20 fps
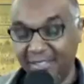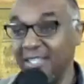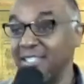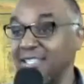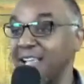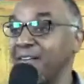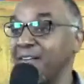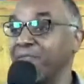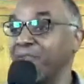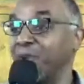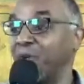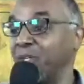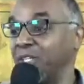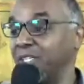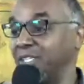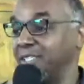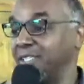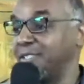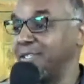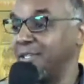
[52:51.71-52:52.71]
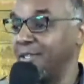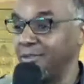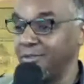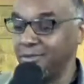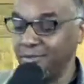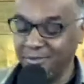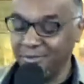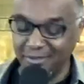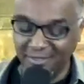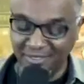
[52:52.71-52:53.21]
because I feel good too.
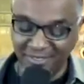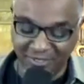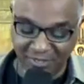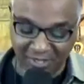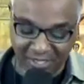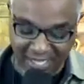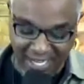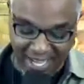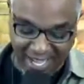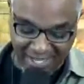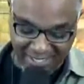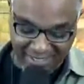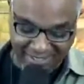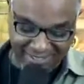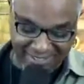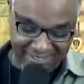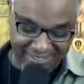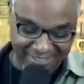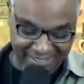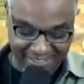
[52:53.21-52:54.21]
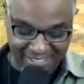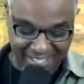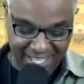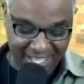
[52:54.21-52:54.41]
We got it good.